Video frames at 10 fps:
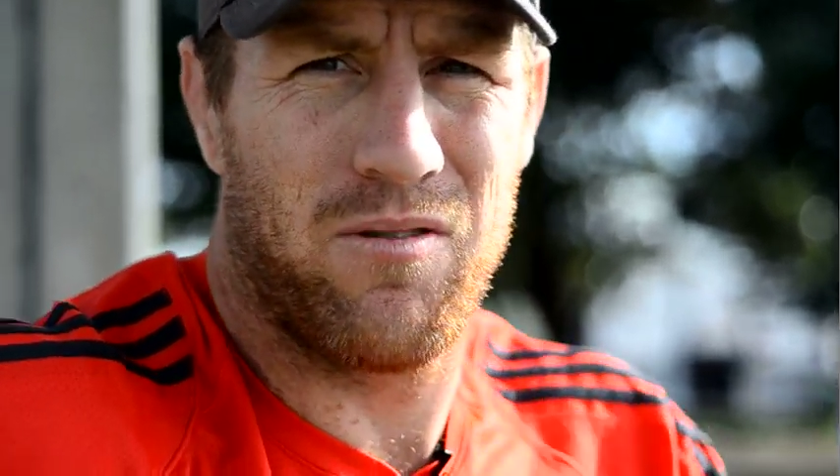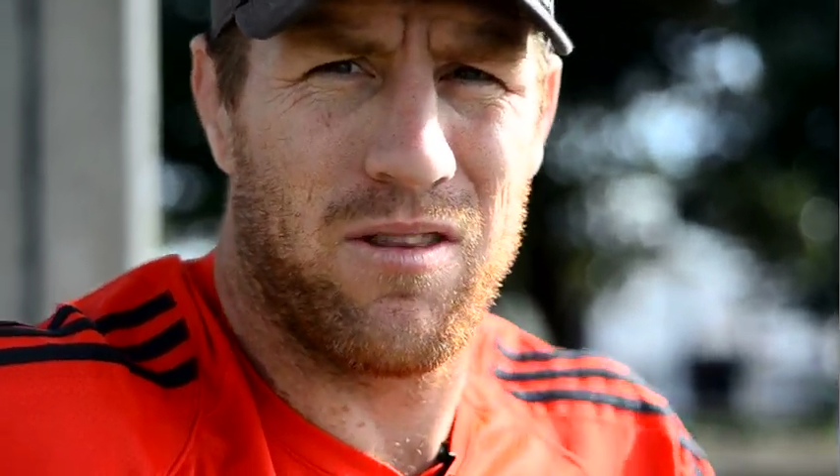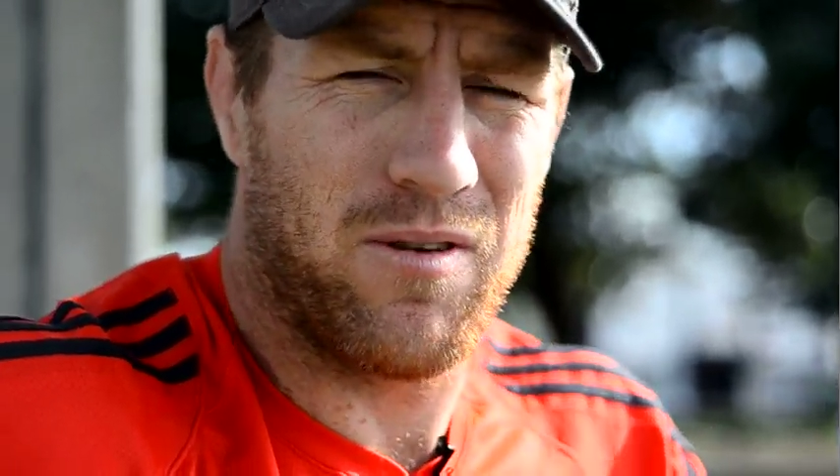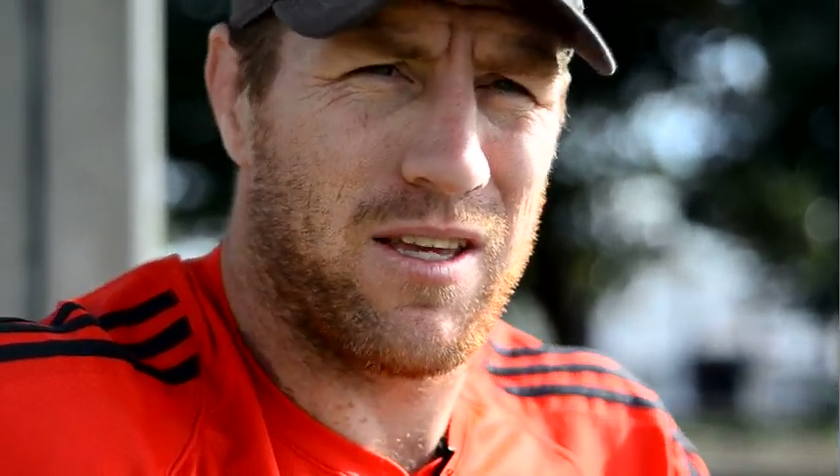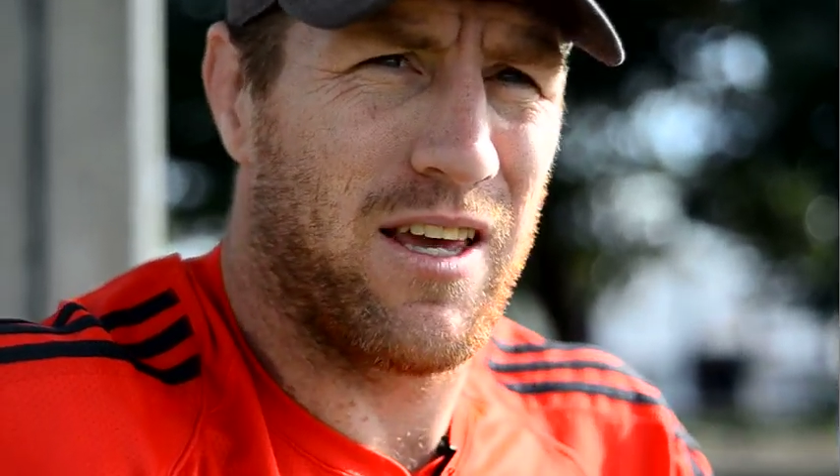
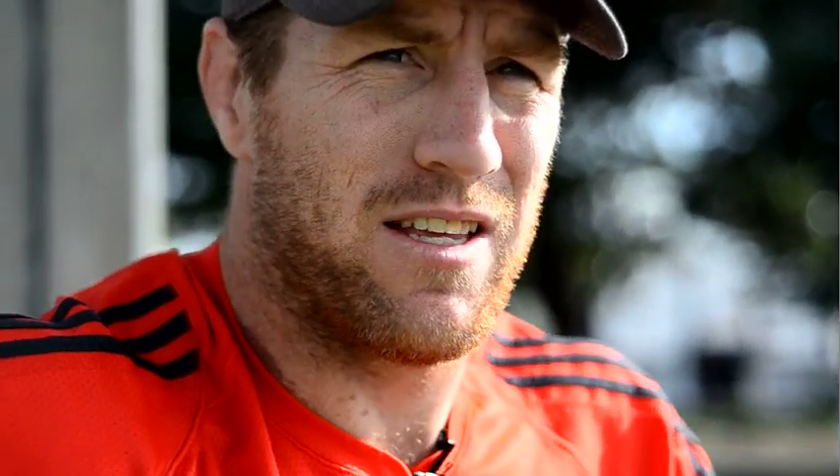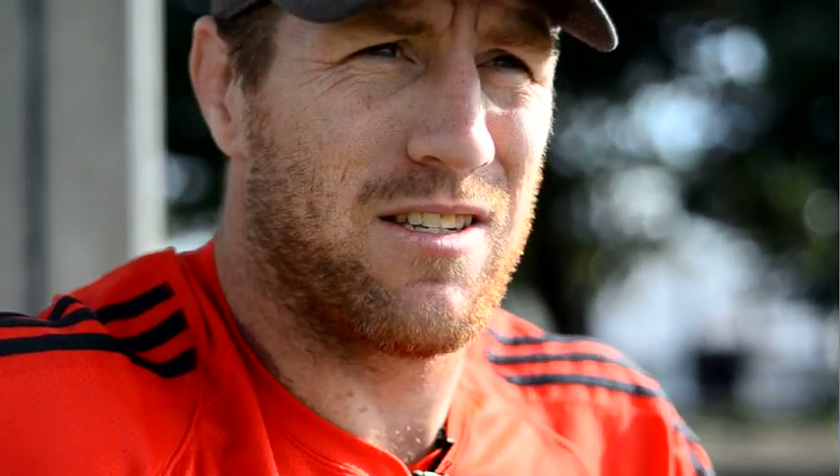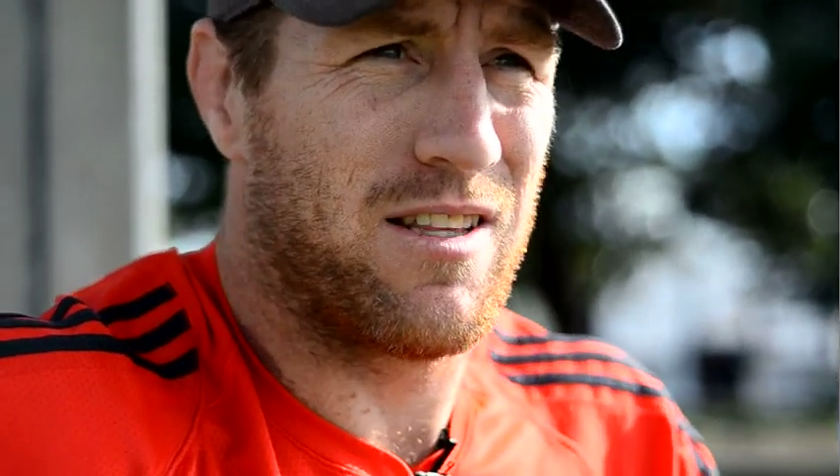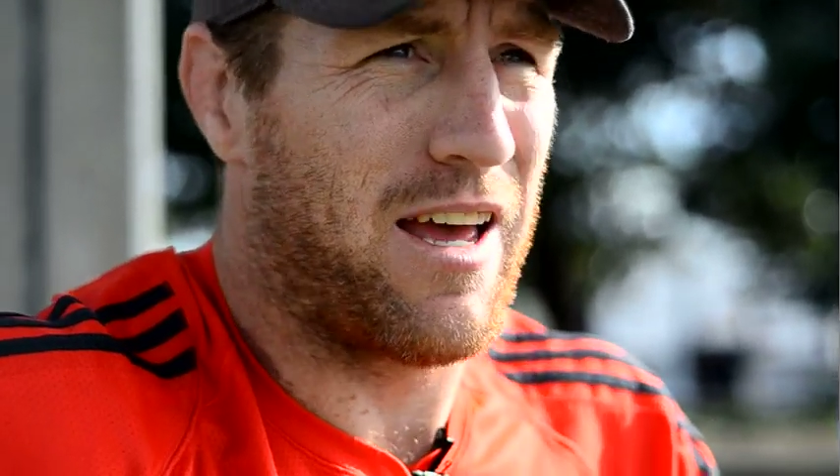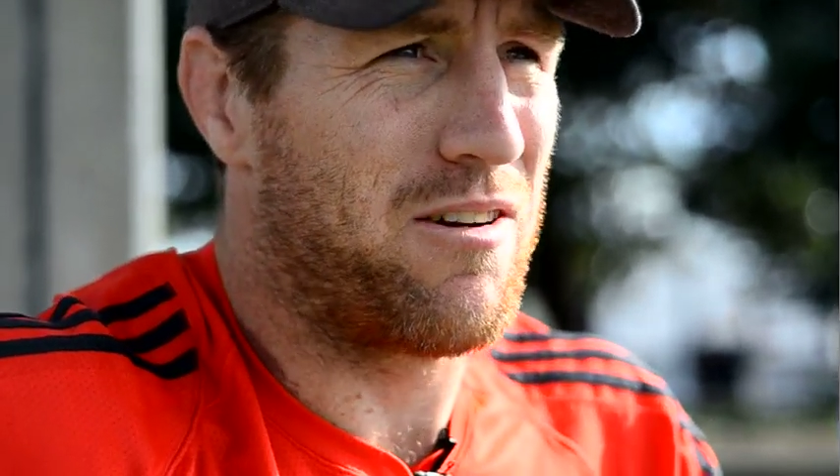with my
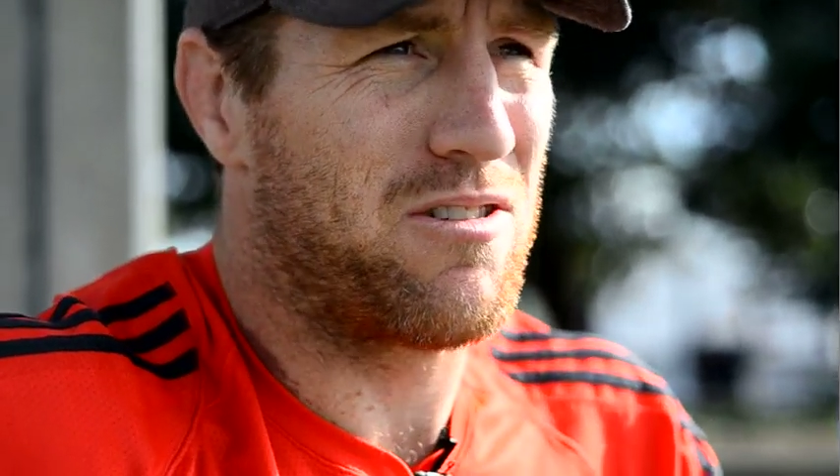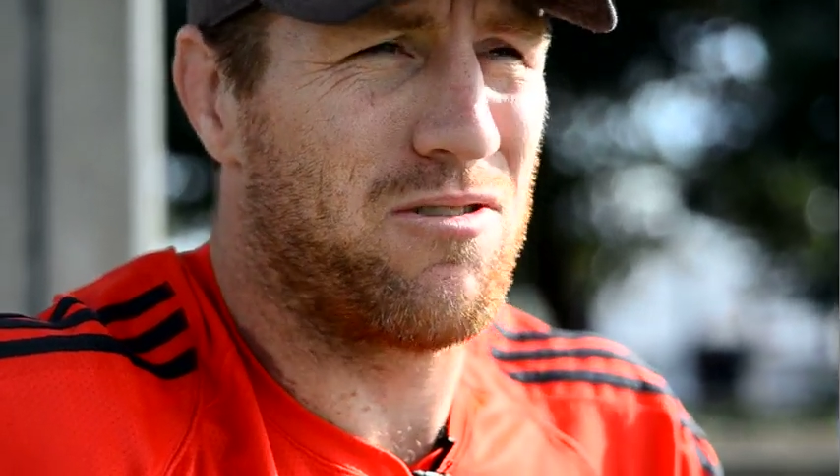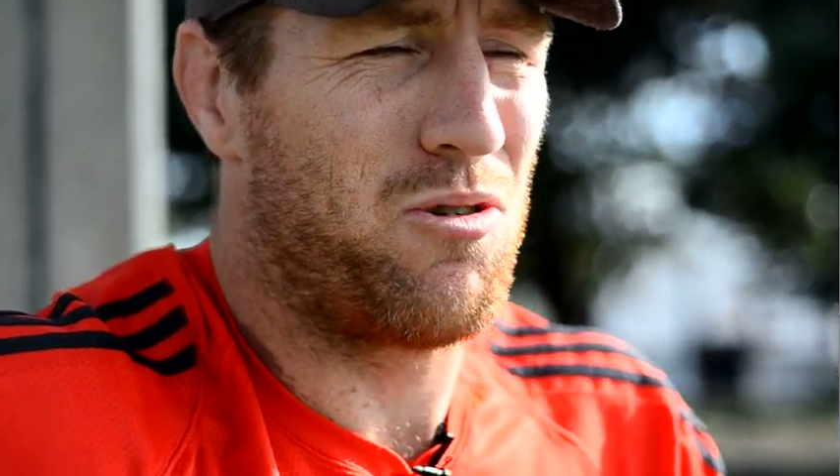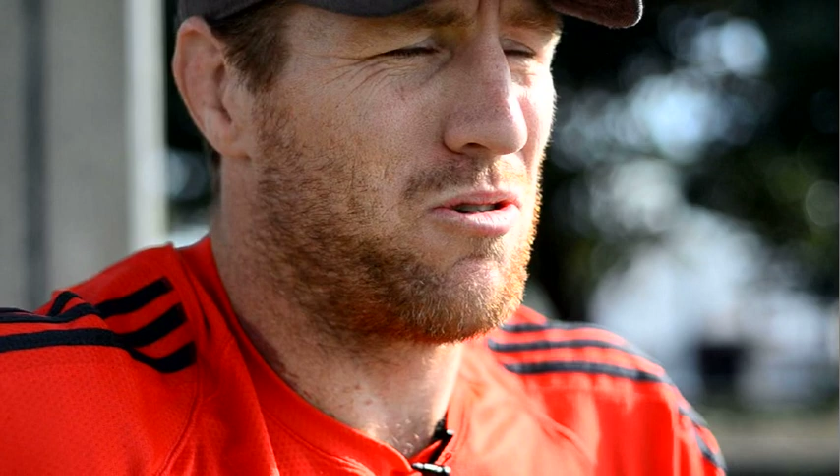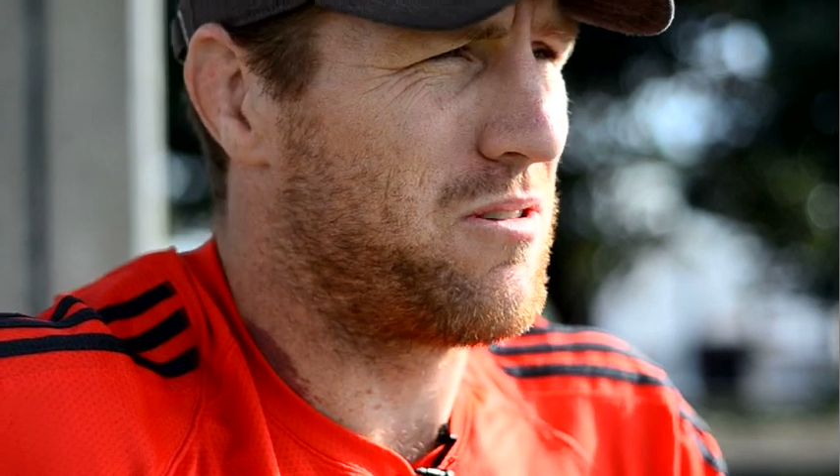kids and that. It was
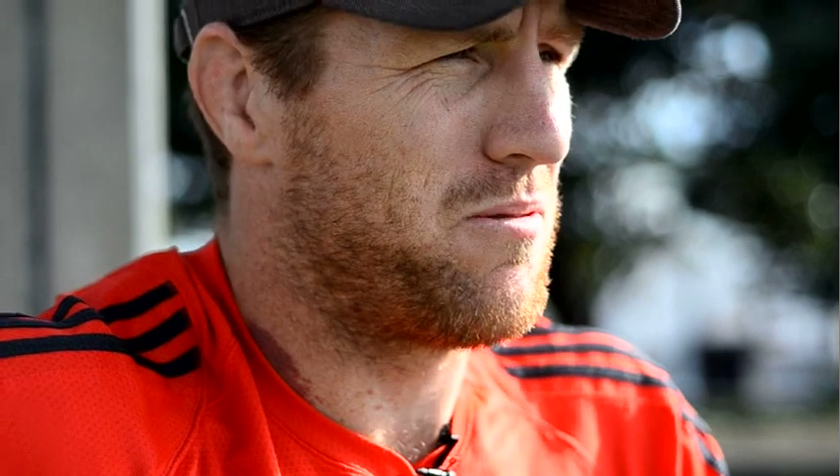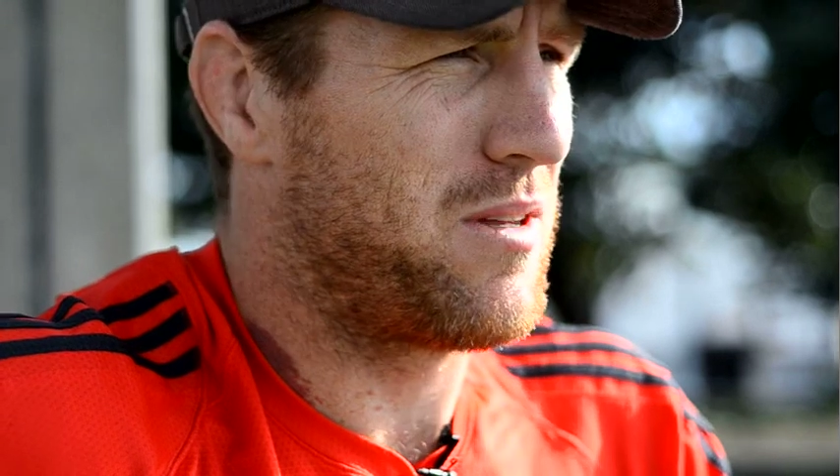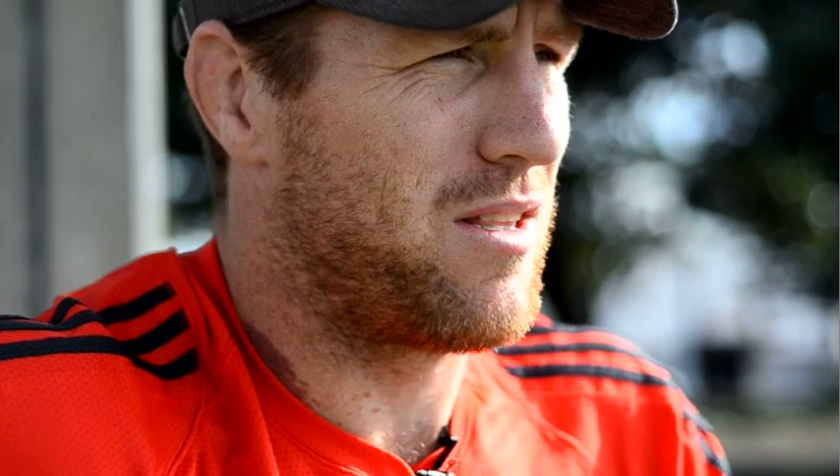awesome.